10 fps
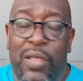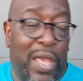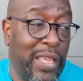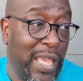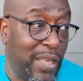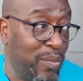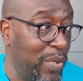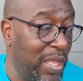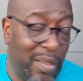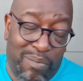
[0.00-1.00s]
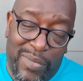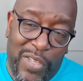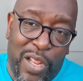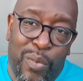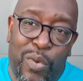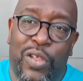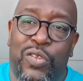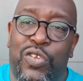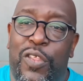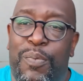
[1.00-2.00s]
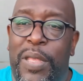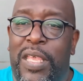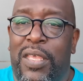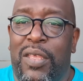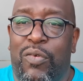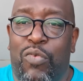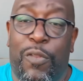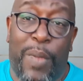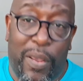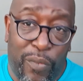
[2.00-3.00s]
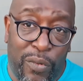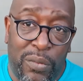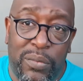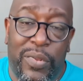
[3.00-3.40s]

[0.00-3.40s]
Again, you know what, just be respectful.